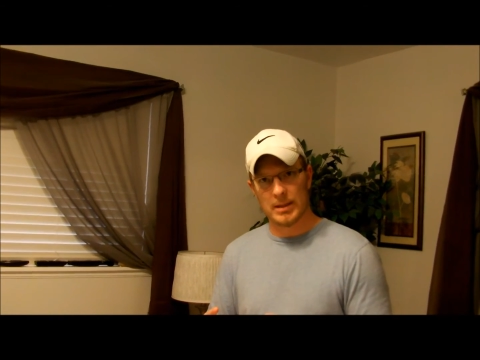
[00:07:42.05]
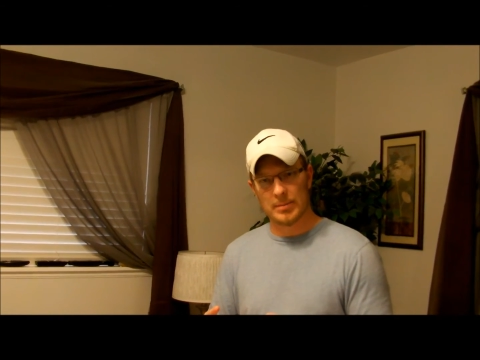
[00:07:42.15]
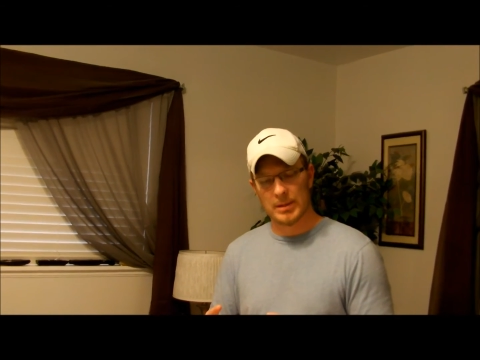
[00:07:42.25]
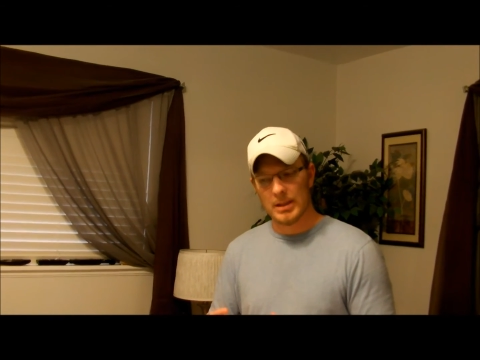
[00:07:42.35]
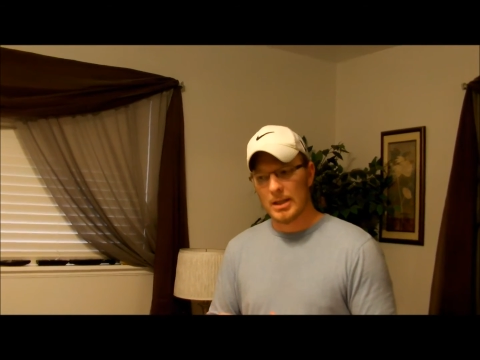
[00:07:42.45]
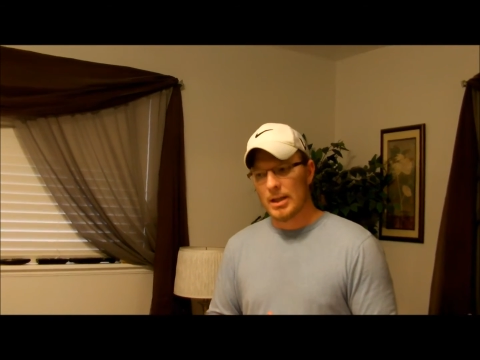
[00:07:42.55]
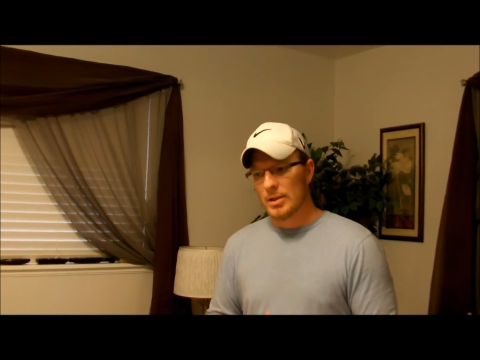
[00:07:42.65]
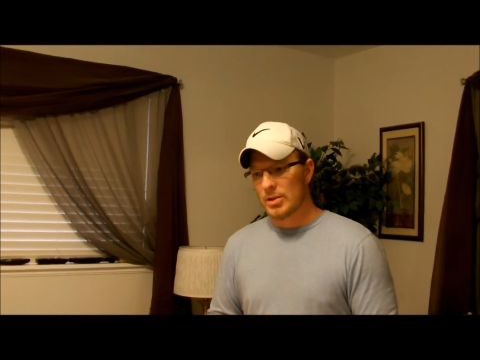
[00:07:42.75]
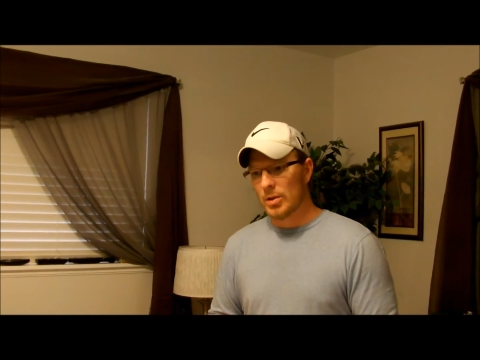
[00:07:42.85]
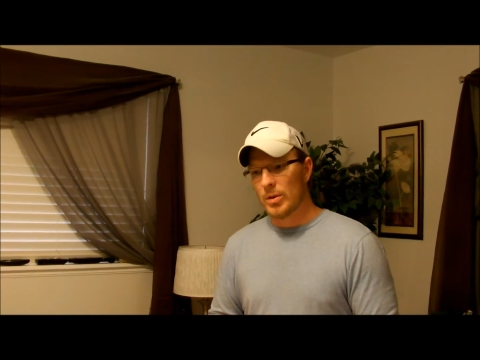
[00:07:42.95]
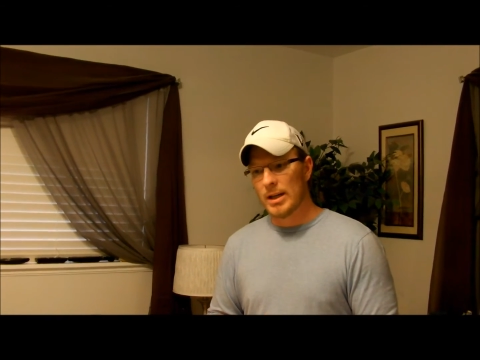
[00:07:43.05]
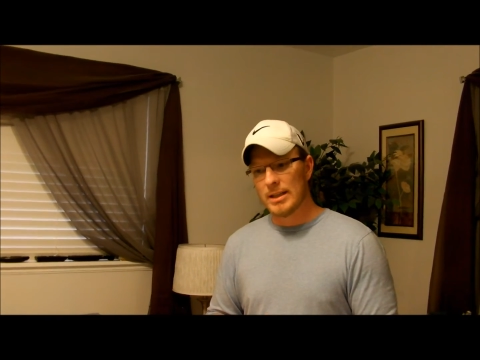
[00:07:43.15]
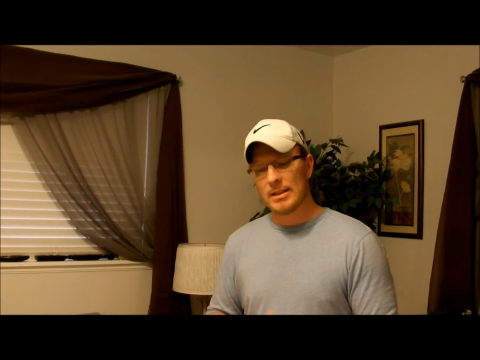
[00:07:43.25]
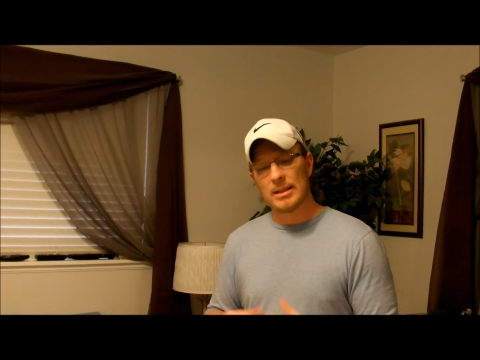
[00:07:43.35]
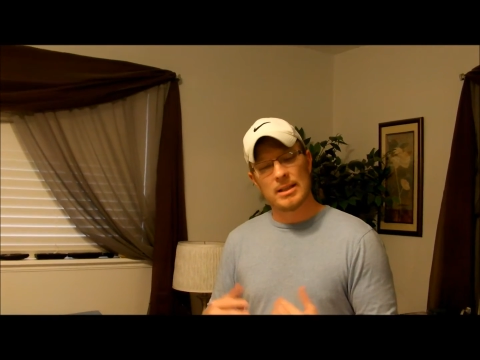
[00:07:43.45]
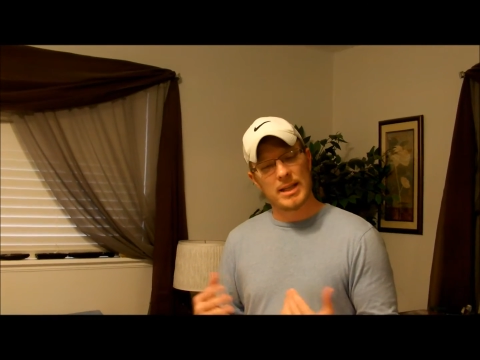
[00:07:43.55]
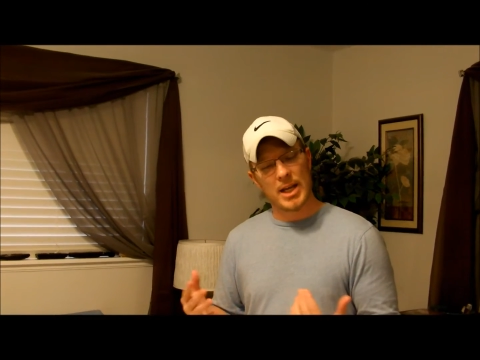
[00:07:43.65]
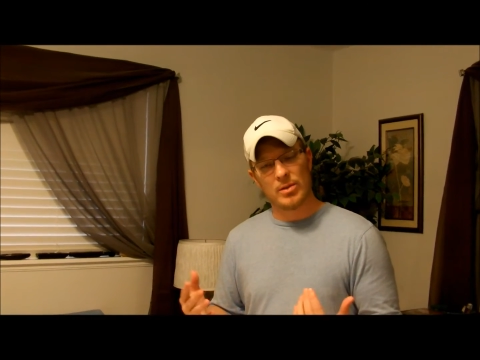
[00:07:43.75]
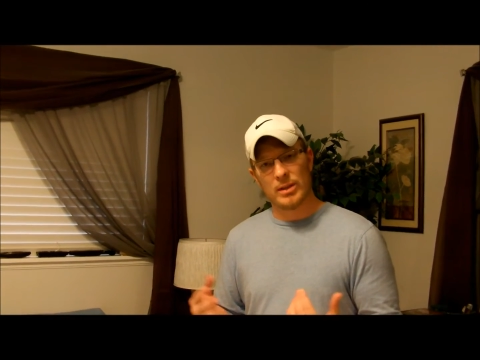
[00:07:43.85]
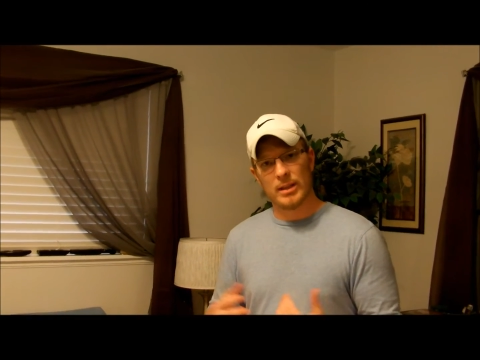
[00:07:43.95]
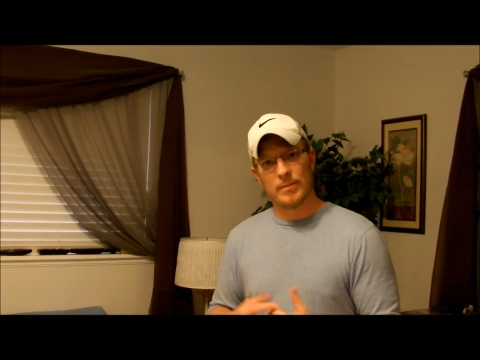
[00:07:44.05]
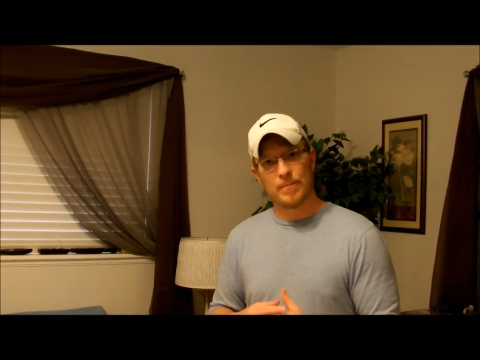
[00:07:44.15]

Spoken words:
up. So what I did is I scheduled it.